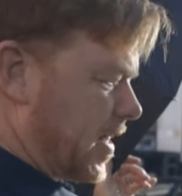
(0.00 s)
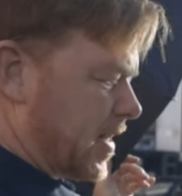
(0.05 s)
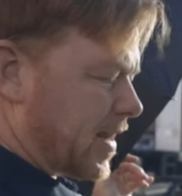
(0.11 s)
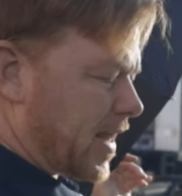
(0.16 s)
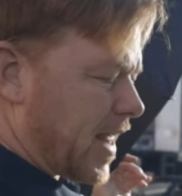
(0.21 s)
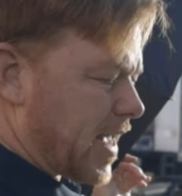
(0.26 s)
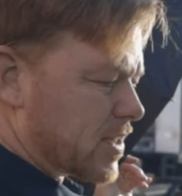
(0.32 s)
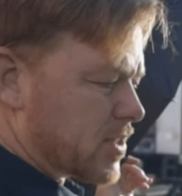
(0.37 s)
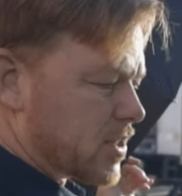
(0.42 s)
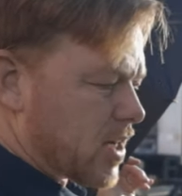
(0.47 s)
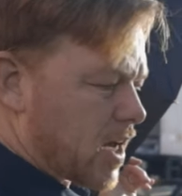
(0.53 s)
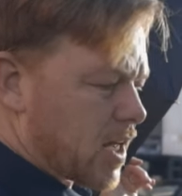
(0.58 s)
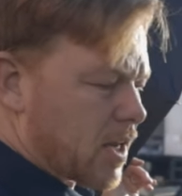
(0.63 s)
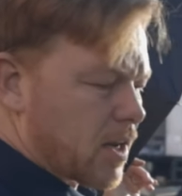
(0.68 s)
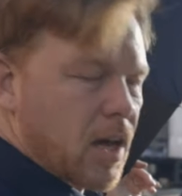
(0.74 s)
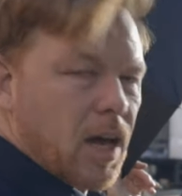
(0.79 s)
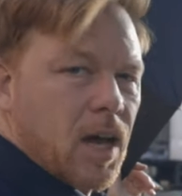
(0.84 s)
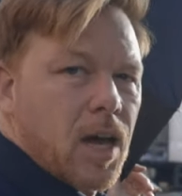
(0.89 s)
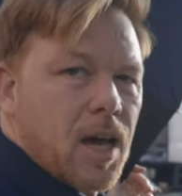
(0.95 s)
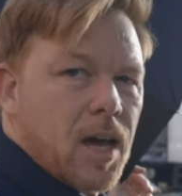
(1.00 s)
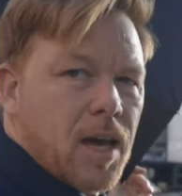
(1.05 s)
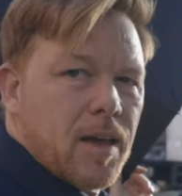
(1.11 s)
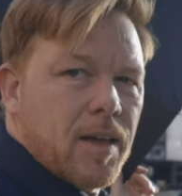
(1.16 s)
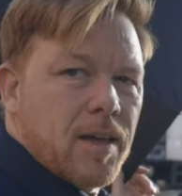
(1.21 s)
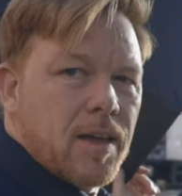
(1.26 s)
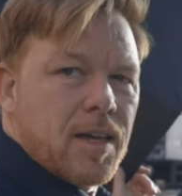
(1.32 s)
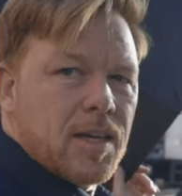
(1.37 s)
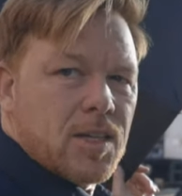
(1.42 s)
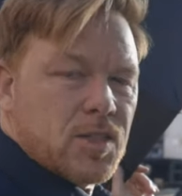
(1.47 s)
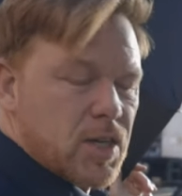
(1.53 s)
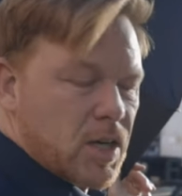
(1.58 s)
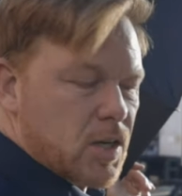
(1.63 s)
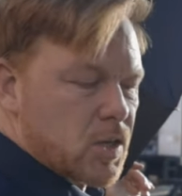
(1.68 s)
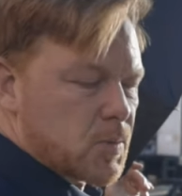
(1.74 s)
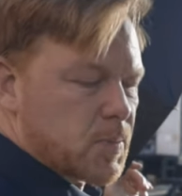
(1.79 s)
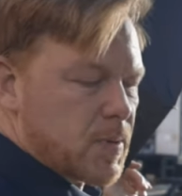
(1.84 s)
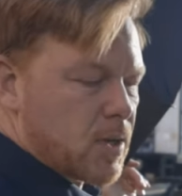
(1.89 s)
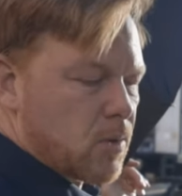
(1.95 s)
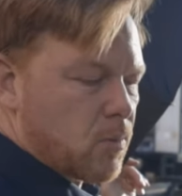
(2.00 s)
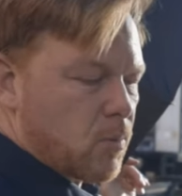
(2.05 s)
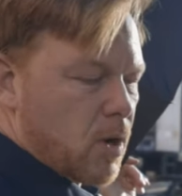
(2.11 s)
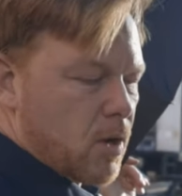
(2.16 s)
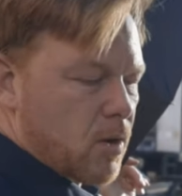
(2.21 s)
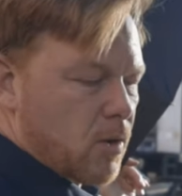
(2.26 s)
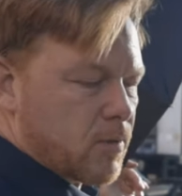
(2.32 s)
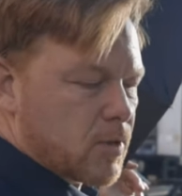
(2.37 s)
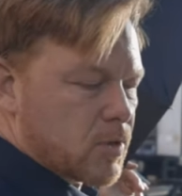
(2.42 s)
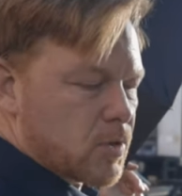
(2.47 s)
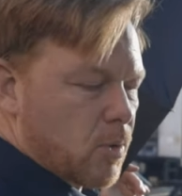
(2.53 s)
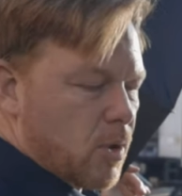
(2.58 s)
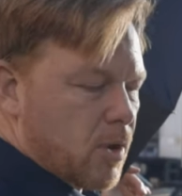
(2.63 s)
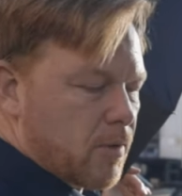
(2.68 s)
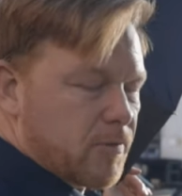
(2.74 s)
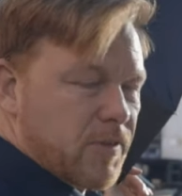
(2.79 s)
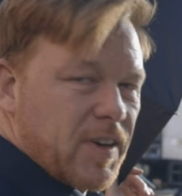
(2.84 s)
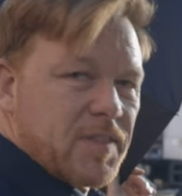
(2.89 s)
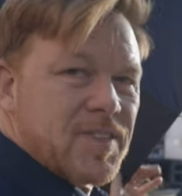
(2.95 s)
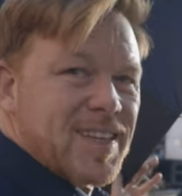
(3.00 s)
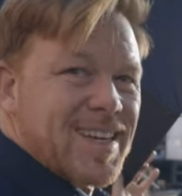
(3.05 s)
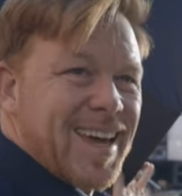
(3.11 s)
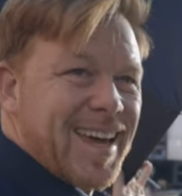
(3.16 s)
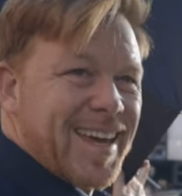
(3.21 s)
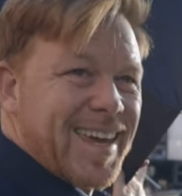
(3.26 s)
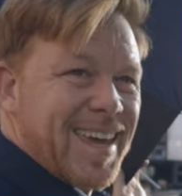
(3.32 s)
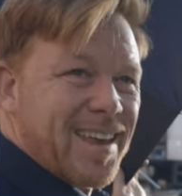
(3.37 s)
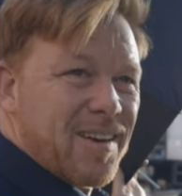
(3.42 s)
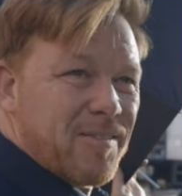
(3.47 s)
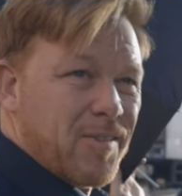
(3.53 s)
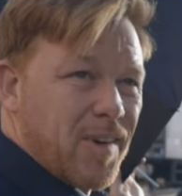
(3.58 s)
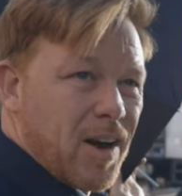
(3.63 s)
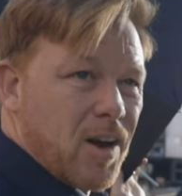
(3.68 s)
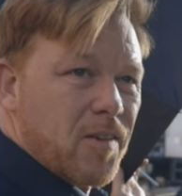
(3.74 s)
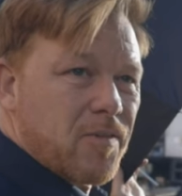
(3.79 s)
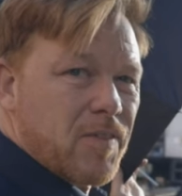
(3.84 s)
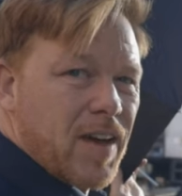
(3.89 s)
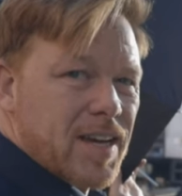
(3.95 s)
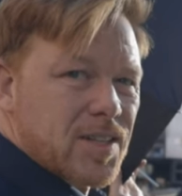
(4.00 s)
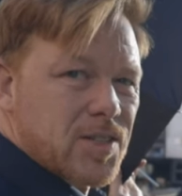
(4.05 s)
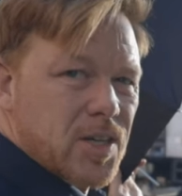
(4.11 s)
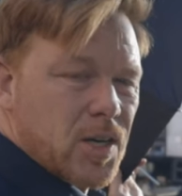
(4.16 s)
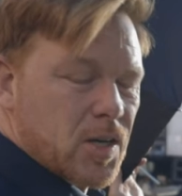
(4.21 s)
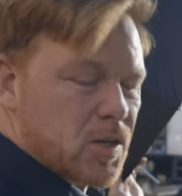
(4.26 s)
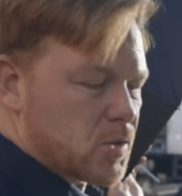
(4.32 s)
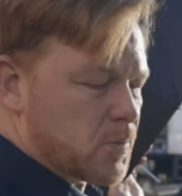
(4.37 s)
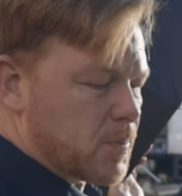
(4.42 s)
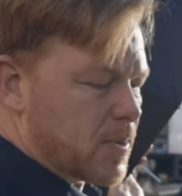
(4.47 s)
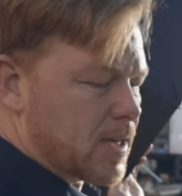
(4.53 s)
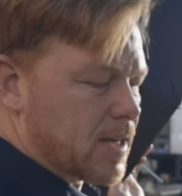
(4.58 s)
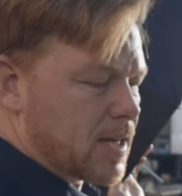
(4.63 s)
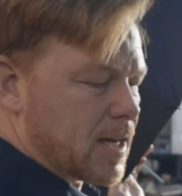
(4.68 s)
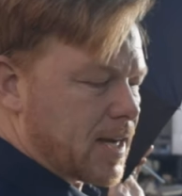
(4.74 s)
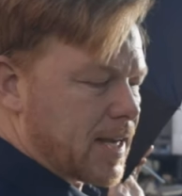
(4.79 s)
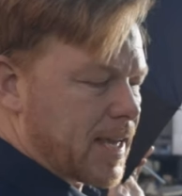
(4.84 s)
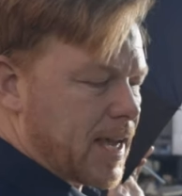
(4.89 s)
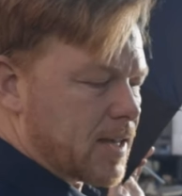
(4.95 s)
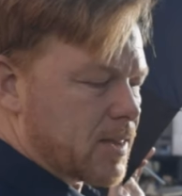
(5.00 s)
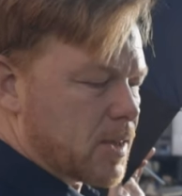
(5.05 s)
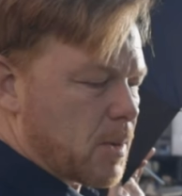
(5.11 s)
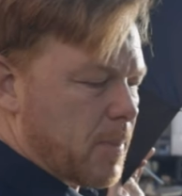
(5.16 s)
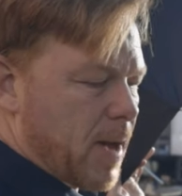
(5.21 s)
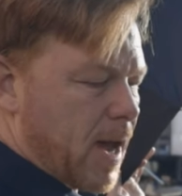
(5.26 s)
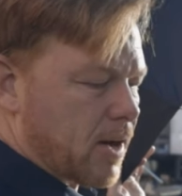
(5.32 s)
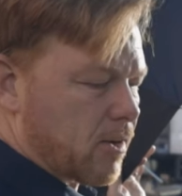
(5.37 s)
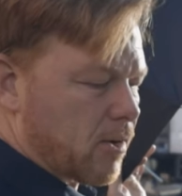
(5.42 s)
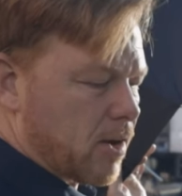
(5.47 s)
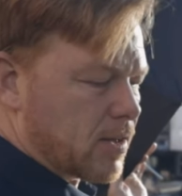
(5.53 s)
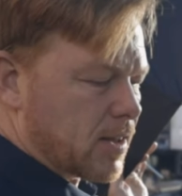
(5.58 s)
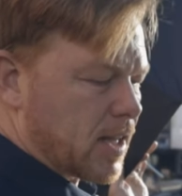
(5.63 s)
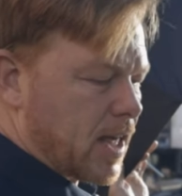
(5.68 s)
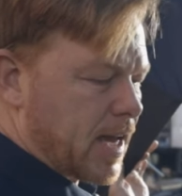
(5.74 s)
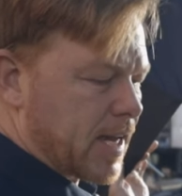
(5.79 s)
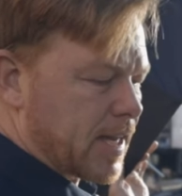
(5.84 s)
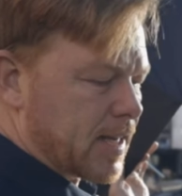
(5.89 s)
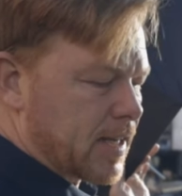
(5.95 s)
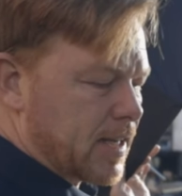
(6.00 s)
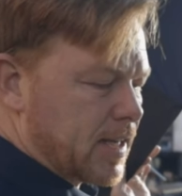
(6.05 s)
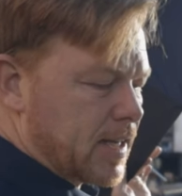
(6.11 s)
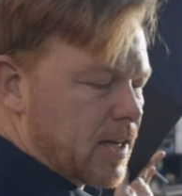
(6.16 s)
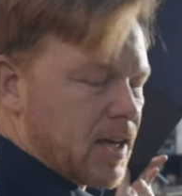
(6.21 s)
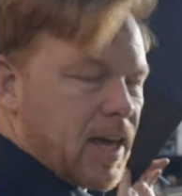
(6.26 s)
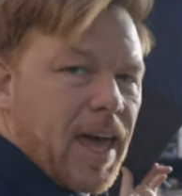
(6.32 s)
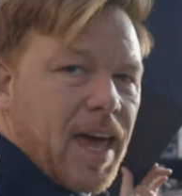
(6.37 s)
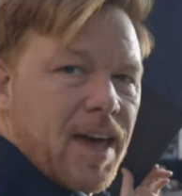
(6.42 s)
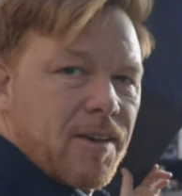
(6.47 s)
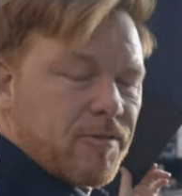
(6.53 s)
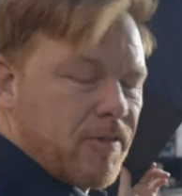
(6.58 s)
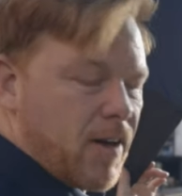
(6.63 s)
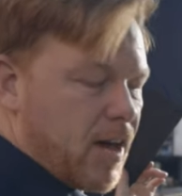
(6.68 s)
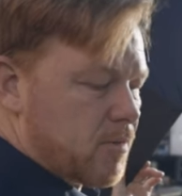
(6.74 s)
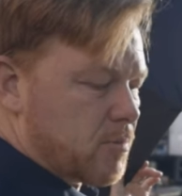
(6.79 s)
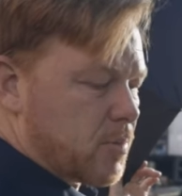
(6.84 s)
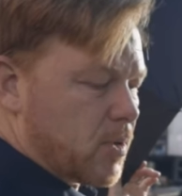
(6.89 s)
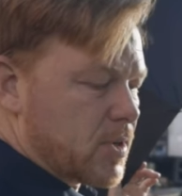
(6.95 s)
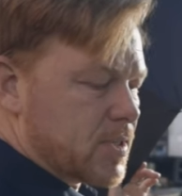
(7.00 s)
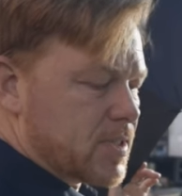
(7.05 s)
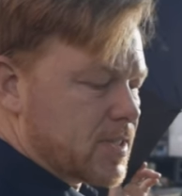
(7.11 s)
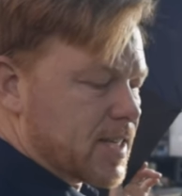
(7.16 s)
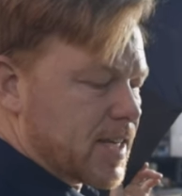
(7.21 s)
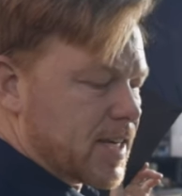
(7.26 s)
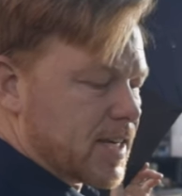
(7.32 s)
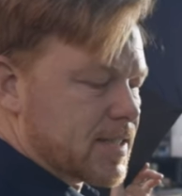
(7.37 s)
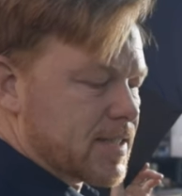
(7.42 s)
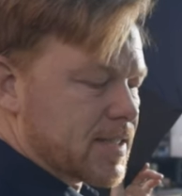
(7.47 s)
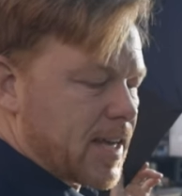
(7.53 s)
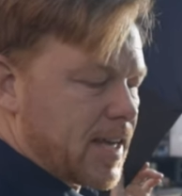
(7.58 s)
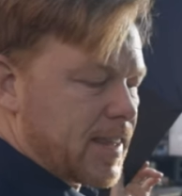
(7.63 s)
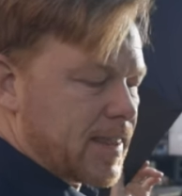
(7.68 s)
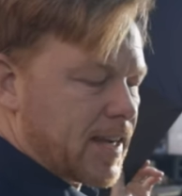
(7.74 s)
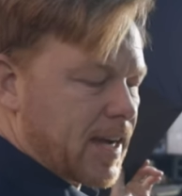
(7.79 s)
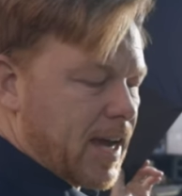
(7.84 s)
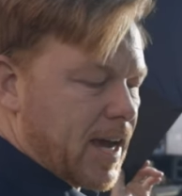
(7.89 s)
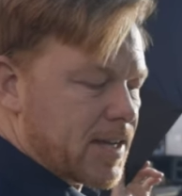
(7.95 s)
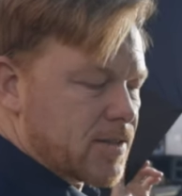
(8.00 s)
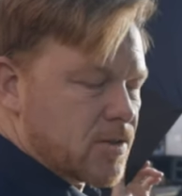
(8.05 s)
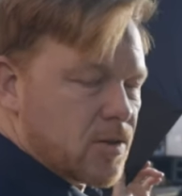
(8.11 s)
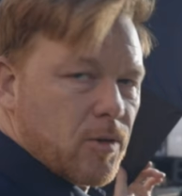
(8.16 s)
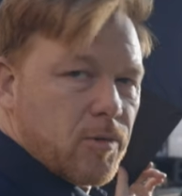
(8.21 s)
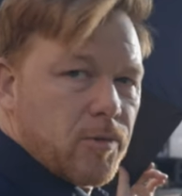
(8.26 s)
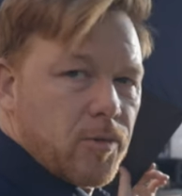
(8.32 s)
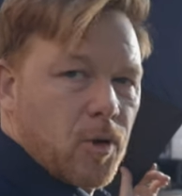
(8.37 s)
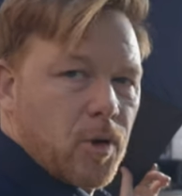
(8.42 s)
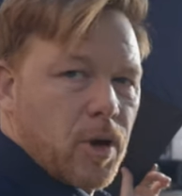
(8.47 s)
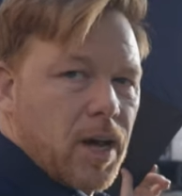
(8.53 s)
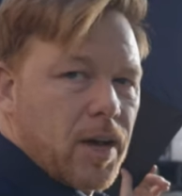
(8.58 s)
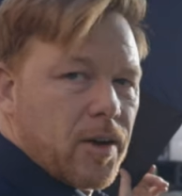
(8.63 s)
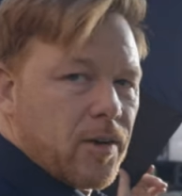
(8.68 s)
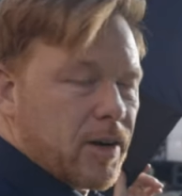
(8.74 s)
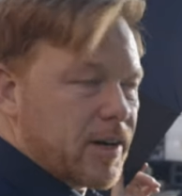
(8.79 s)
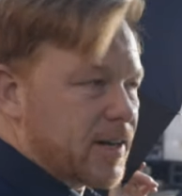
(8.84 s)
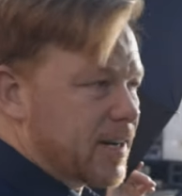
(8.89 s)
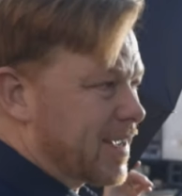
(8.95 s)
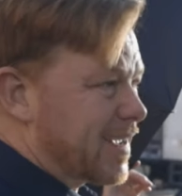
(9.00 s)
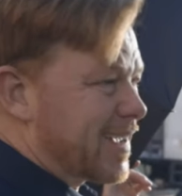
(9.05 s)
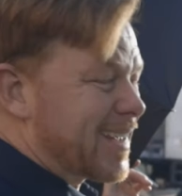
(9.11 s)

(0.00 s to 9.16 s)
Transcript: last shot, shutter speed 1 over 1250. Again, very fast shutter speed, cutting out the background light, f5.6, and then ISO 400.